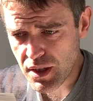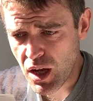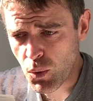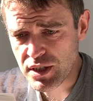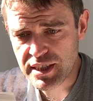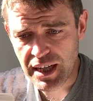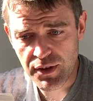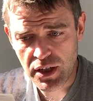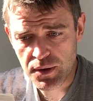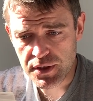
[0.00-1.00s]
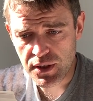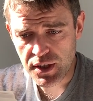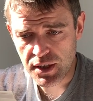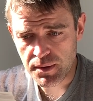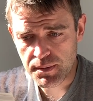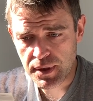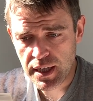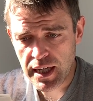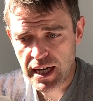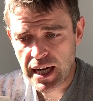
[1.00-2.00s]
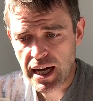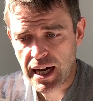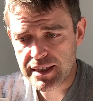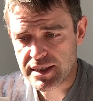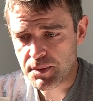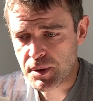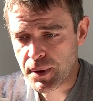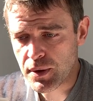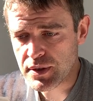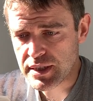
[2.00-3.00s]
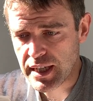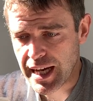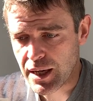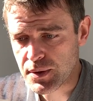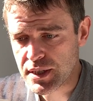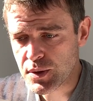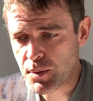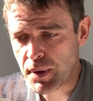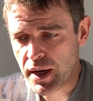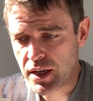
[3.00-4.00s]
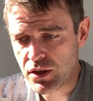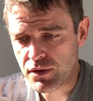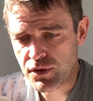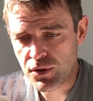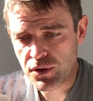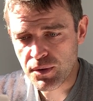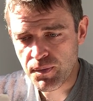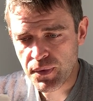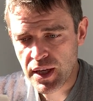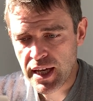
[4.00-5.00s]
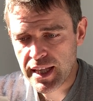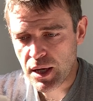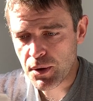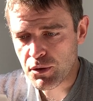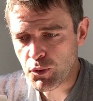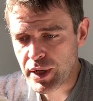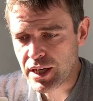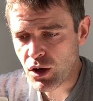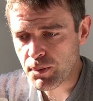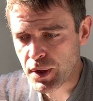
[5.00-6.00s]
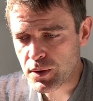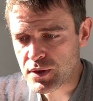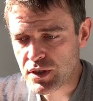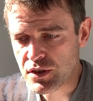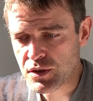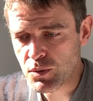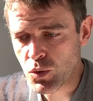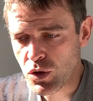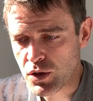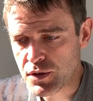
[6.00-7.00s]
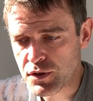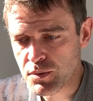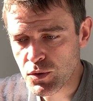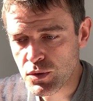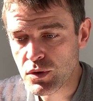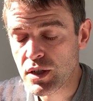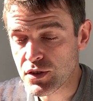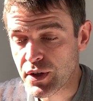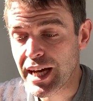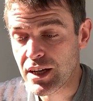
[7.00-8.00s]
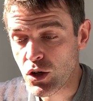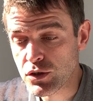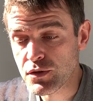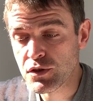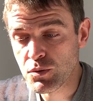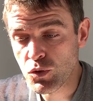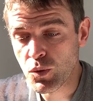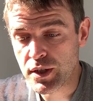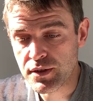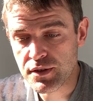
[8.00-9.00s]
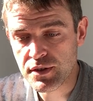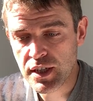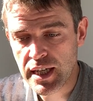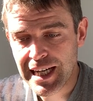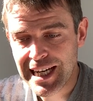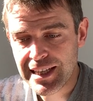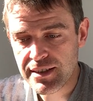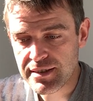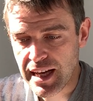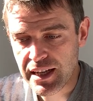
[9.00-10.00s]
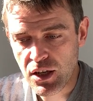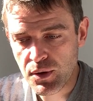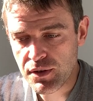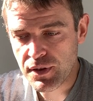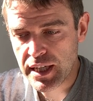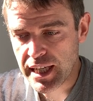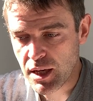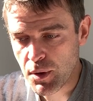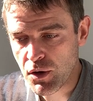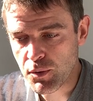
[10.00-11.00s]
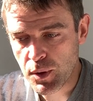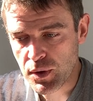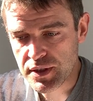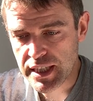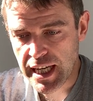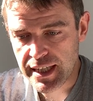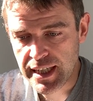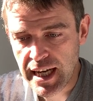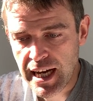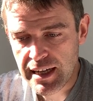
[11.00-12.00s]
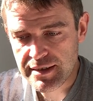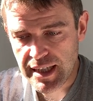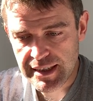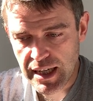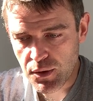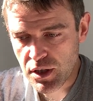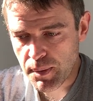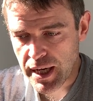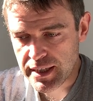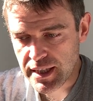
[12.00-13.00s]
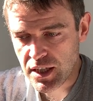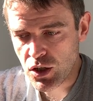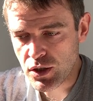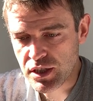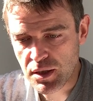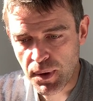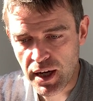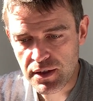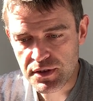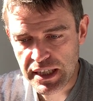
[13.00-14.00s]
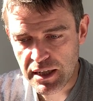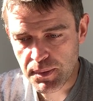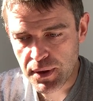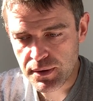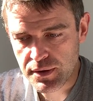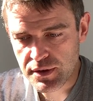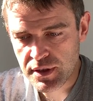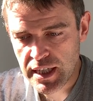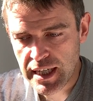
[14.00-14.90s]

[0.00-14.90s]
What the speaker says: I wanted to have a closer look at them. I tipped the bones out into a pile on the floor. There were 3 long bones and a lot of small ones. The sad, lonely feeling came over me once again. I sat down on the bed and looked at the pile of sad bones.